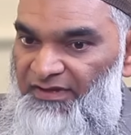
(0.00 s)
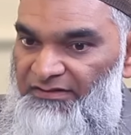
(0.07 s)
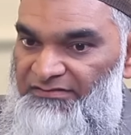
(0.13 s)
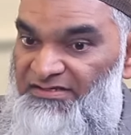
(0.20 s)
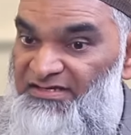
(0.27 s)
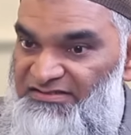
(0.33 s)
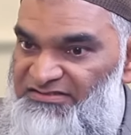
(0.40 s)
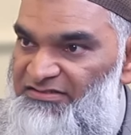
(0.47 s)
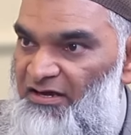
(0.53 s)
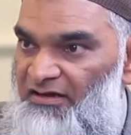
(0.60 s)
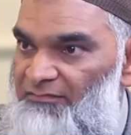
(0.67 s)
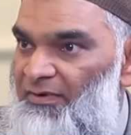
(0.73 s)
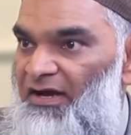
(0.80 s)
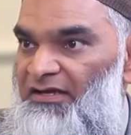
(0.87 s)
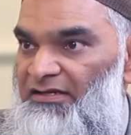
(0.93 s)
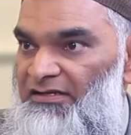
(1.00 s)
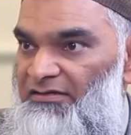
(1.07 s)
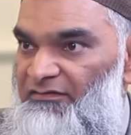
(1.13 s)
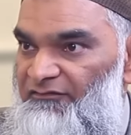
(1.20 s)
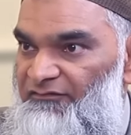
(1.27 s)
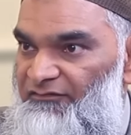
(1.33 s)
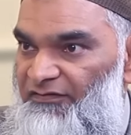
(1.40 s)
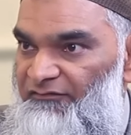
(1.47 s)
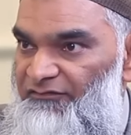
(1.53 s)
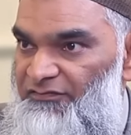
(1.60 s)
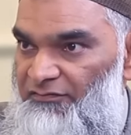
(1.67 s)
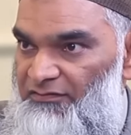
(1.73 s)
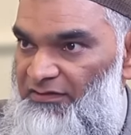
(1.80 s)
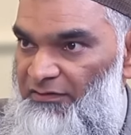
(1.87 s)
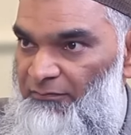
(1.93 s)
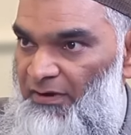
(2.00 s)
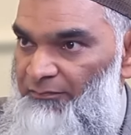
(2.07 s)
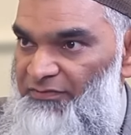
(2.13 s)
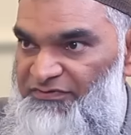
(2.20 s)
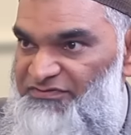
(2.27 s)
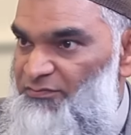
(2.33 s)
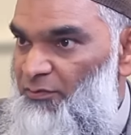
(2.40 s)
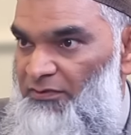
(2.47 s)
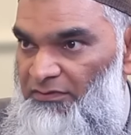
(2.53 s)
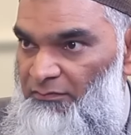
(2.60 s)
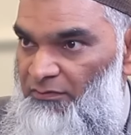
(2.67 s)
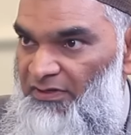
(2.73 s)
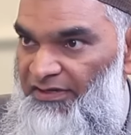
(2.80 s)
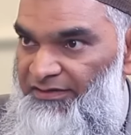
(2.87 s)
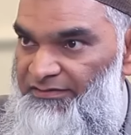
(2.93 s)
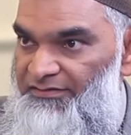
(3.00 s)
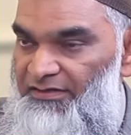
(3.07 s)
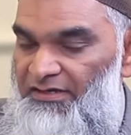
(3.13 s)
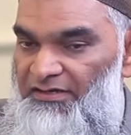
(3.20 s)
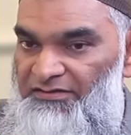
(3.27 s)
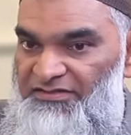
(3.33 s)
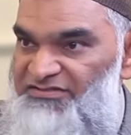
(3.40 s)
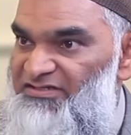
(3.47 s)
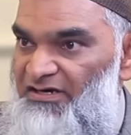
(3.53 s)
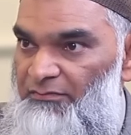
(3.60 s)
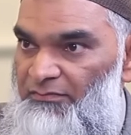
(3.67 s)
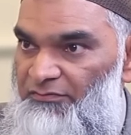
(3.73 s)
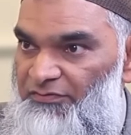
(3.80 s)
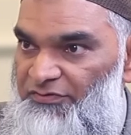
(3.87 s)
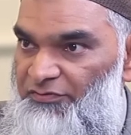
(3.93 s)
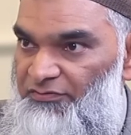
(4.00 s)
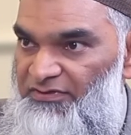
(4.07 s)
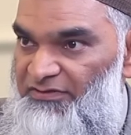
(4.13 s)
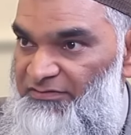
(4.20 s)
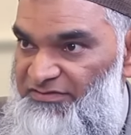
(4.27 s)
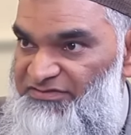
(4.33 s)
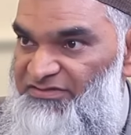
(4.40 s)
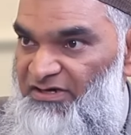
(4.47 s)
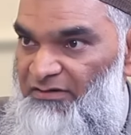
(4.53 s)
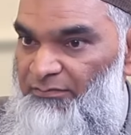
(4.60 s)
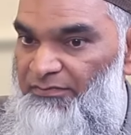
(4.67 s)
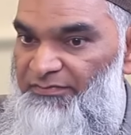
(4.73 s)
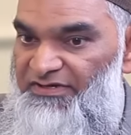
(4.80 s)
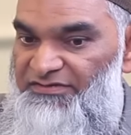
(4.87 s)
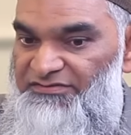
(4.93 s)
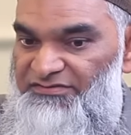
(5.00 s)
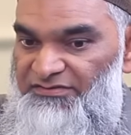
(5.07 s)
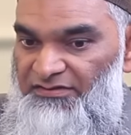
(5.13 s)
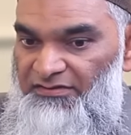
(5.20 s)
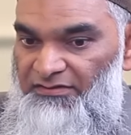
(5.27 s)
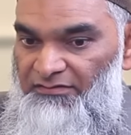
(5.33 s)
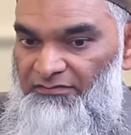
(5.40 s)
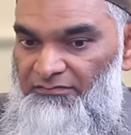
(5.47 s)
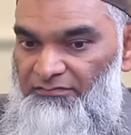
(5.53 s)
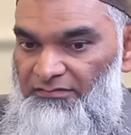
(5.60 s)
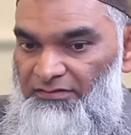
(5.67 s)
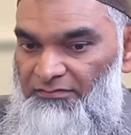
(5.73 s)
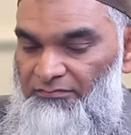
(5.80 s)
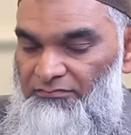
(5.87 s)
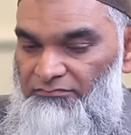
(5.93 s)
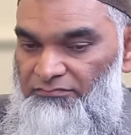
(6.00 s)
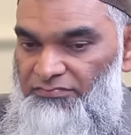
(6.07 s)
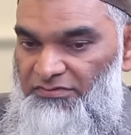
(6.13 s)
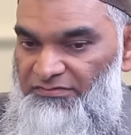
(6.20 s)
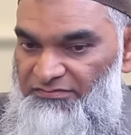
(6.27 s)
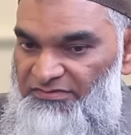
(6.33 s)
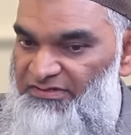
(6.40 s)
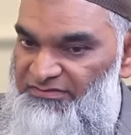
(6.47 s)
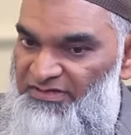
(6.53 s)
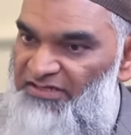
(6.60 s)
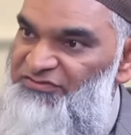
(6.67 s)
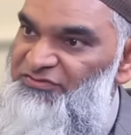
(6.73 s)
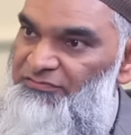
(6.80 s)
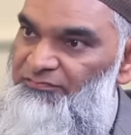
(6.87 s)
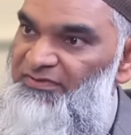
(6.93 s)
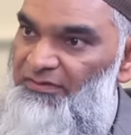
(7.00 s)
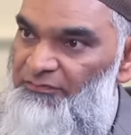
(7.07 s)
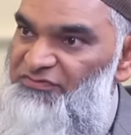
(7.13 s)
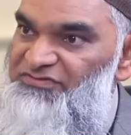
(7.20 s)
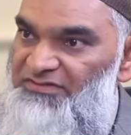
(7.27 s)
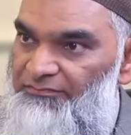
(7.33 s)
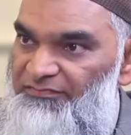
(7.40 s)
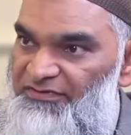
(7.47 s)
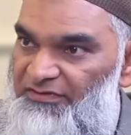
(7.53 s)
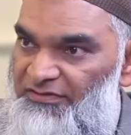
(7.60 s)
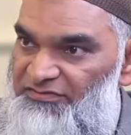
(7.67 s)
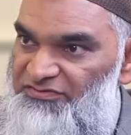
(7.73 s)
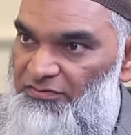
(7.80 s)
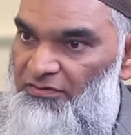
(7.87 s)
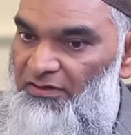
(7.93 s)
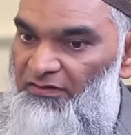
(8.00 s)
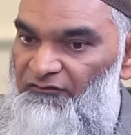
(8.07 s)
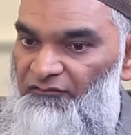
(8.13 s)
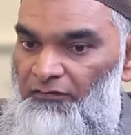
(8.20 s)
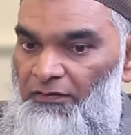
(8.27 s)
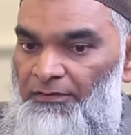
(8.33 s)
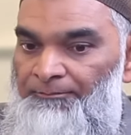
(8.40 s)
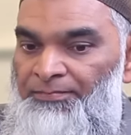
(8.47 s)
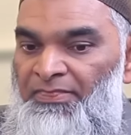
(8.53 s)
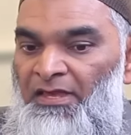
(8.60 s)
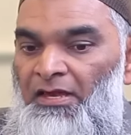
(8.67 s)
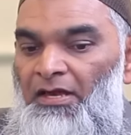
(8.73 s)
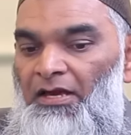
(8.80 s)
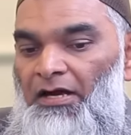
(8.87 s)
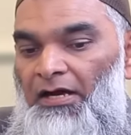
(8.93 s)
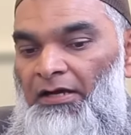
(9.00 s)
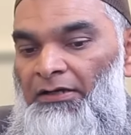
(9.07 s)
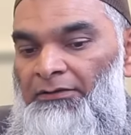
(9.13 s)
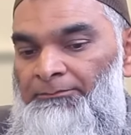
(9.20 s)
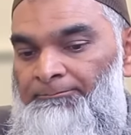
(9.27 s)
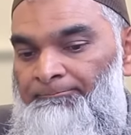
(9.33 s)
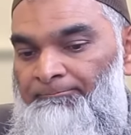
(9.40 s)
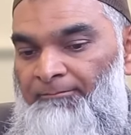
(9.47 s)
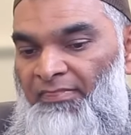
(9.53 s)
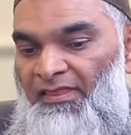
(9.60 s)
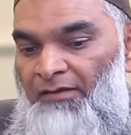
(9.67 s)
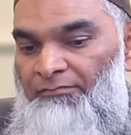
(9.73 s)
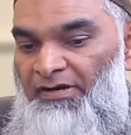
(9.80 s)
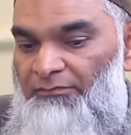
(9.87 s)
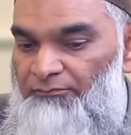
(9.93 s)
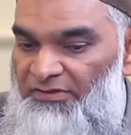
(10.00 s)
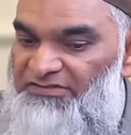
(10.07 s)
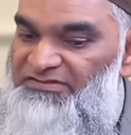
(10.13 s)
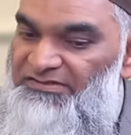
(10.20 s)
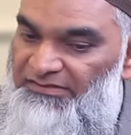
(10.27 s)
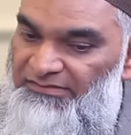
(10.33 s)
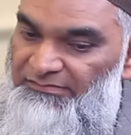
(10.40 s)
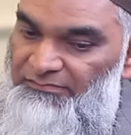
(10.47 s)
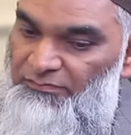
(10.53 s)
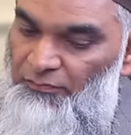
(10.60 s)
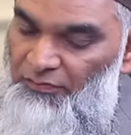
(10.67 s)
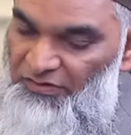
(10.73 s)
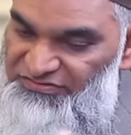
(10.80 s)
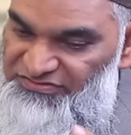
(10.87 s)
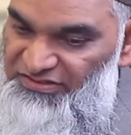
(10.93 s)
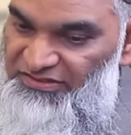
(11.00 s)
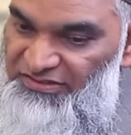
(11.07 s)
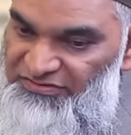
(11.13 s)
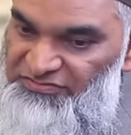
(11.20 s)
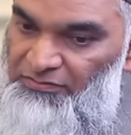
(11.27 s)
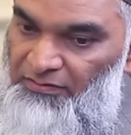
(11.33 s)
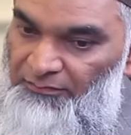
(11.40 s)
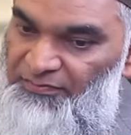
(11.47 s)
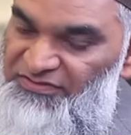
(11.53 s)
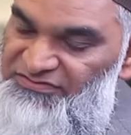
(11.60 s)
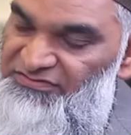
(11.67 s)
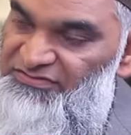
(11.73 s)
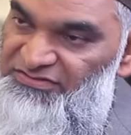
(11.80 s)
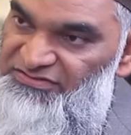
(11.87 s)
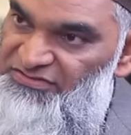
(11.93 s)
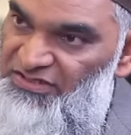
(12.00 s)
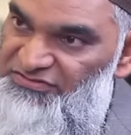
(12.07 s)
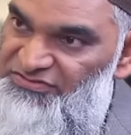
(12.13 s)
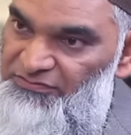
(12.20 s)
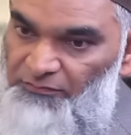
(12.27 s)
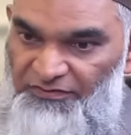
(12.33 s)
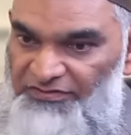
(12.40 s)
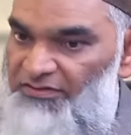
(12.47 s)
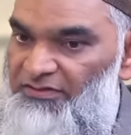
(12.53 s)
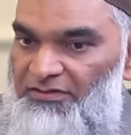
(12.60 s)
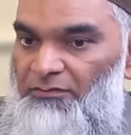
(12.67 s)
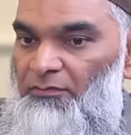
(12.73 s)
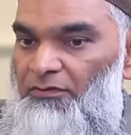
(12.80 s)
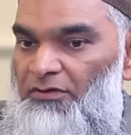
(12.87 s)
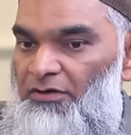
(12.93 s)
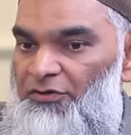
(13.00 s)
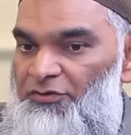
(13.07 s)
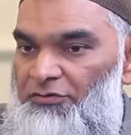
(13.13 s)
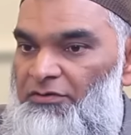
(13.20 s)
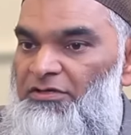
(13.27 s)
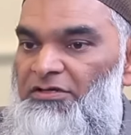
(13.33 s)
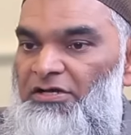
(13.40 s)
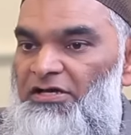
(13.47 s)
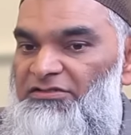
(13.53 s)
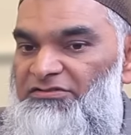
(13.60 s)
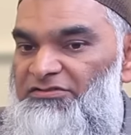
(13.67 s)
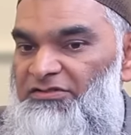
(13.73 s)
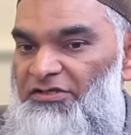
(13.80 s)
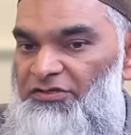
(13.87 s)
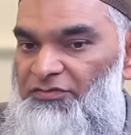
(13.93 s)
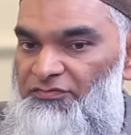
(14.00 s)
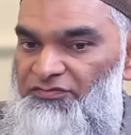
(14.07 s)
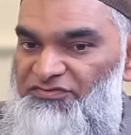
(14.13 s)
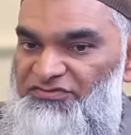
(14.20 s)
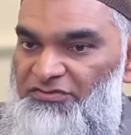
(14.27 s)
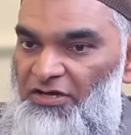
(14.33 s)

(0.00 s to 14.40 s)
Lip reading: de-stockpiling of nuclear weapons worldwide. Nuclear disarmament, that should be a Muslim thing to call for. But sticking to our present discussion within the war, you cannot use